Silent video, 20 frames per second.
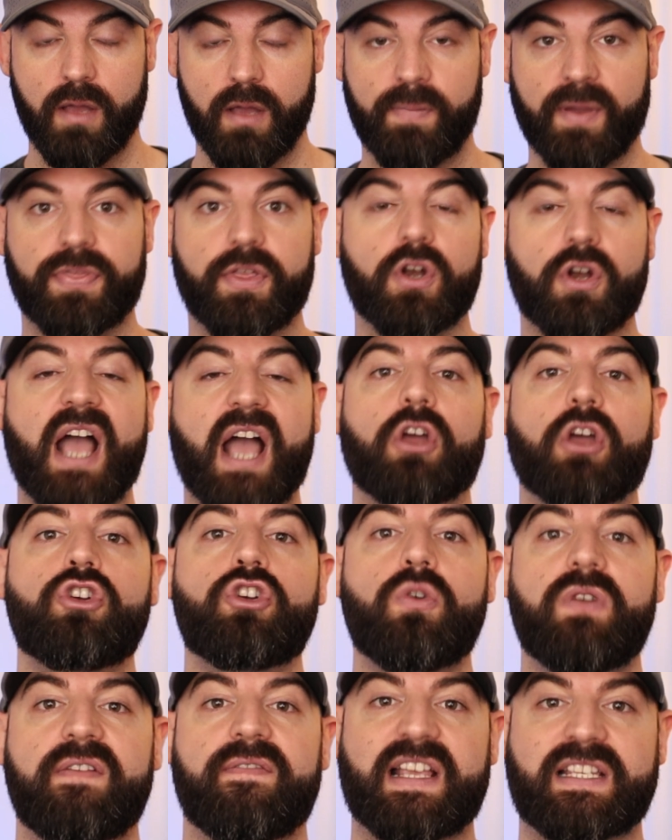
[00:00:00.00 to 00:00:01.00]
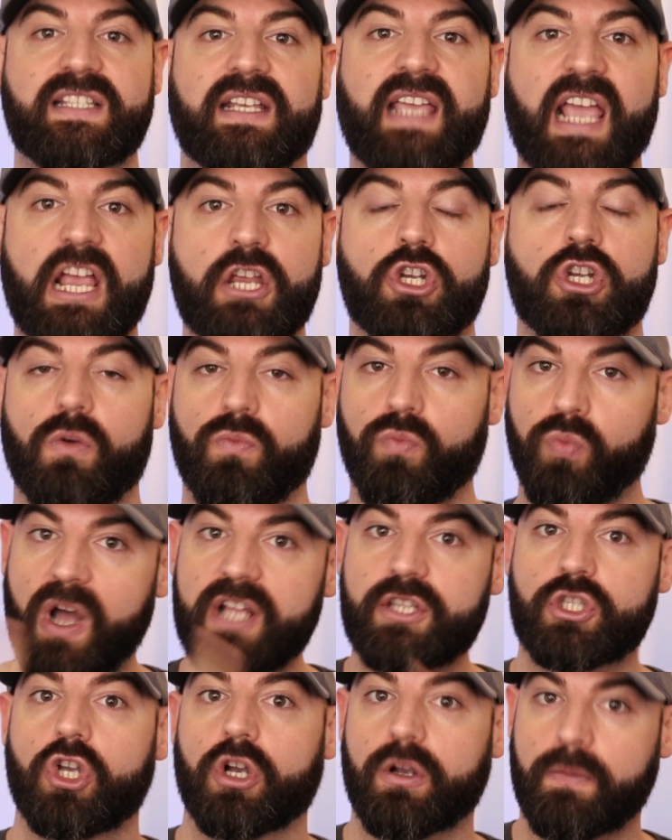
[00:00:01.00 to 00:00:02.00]
but they're not going to do an investigation of
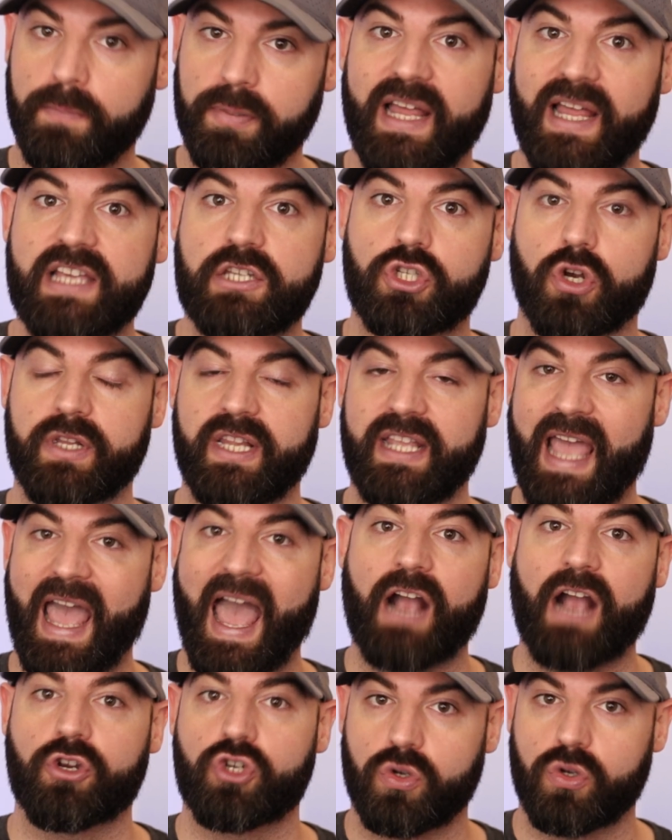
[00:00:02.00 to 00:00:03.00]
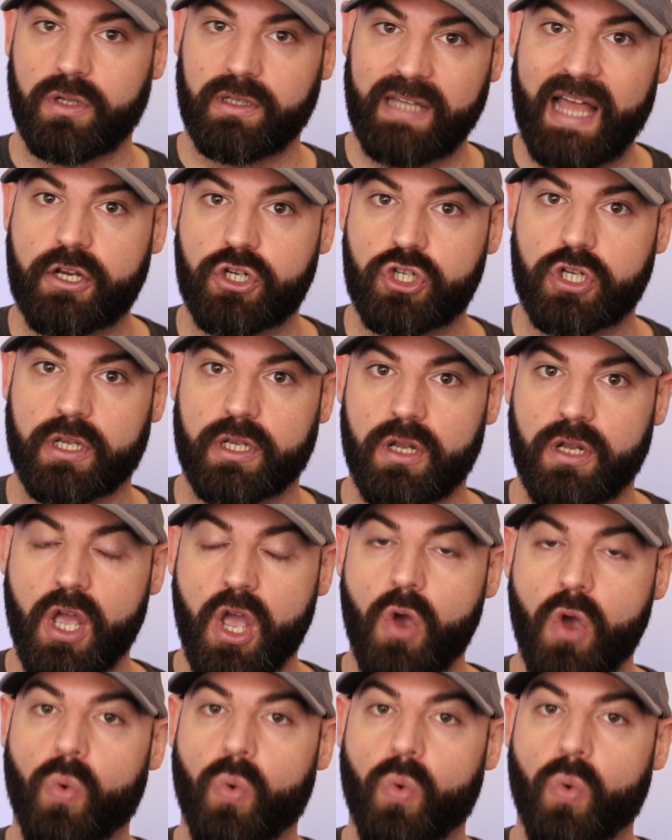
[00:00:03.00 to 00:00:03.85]
what took place during the actual election,